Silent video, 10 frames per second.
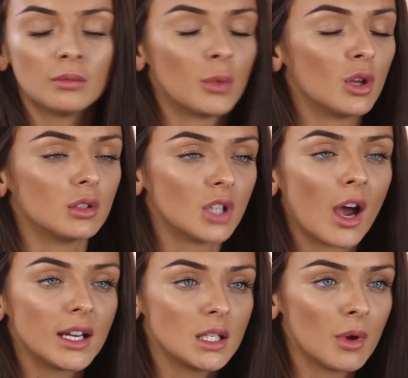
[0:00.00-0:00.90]
put the
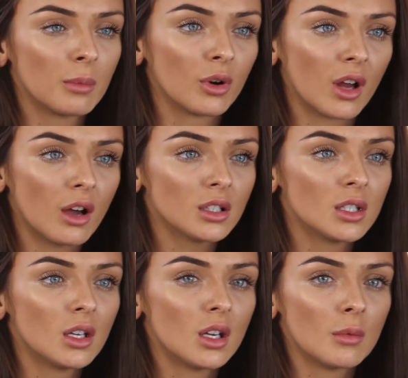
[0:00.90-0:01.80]
tiniest bit of product
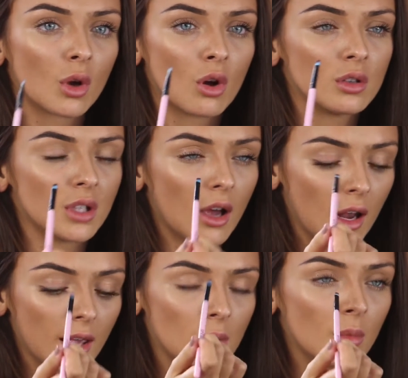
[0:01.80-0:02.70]
because I
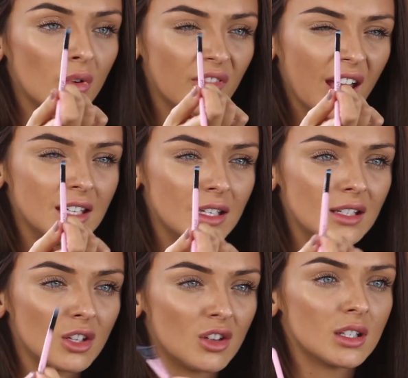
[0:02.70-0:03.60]
like it more faded
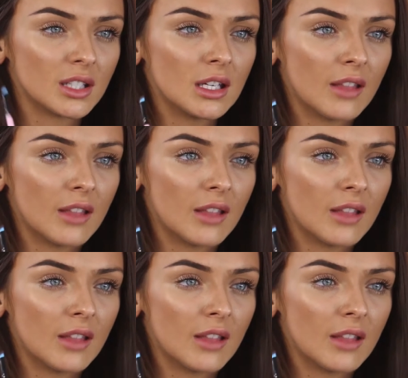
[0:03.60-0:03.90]
so you can see